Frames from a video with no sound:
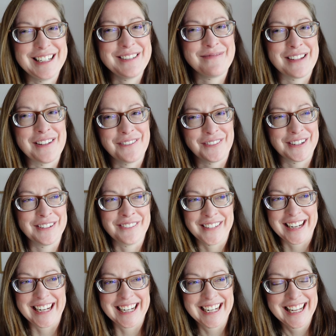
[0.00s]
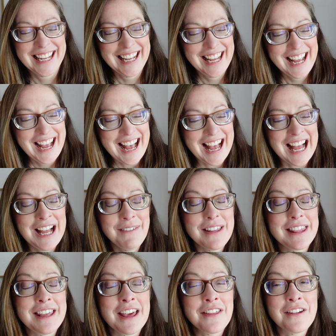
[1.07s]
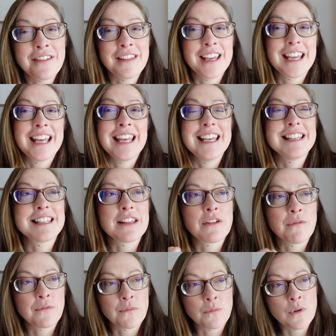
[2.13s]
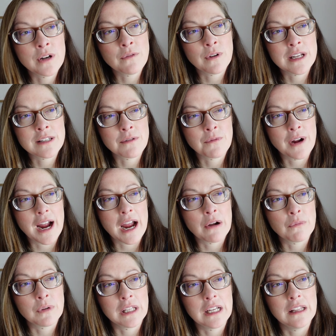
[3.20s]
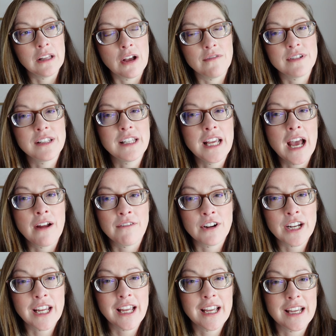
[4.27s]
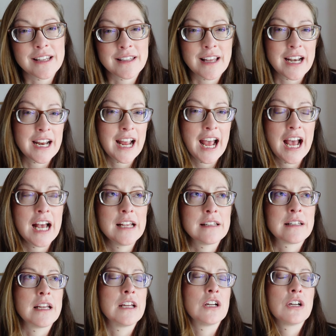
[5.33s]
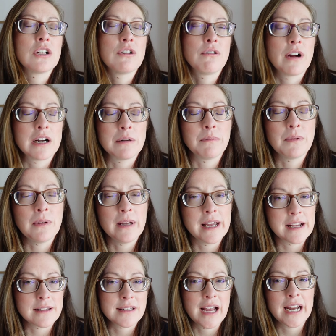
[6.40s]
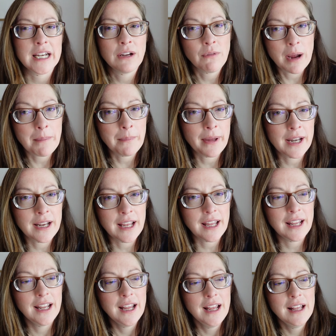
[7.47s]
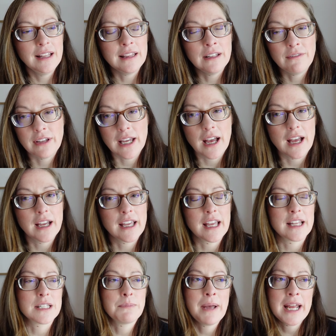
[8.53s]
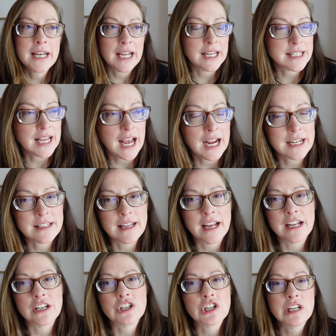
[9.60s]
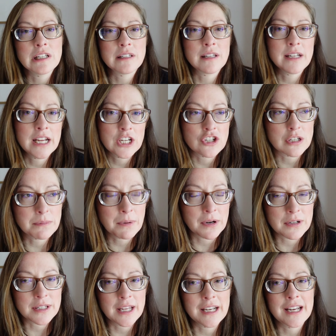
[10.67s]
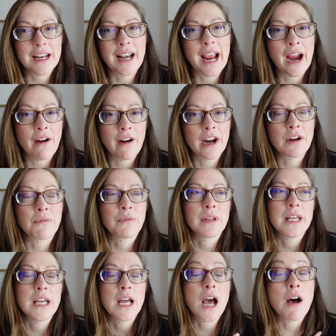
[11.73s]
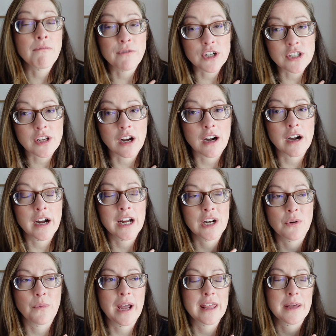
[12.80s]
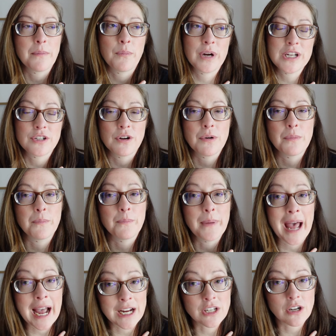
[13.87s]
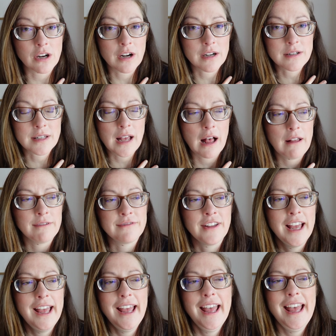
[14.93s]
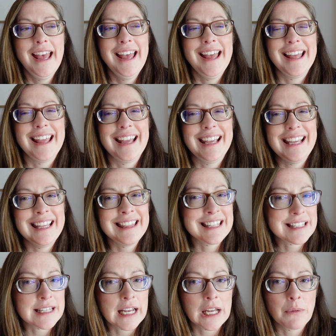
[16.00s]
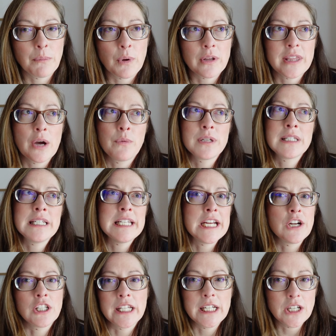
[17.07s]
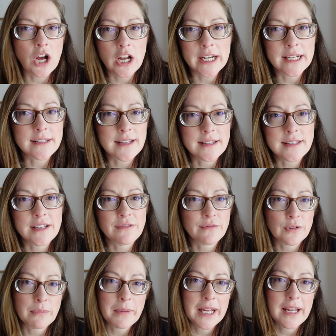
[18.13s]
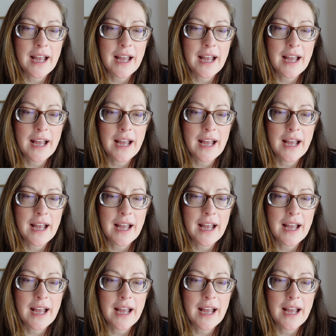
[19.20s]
a little bit for me. Um, the other thing is, the one reason why I really loved the Everking is that it has incredible anxiety rep in it. Livia gets panic attacks and she's an anxious person and Erik really comforts her in a way that brings her back to herself in the second book that was nearly non-existent for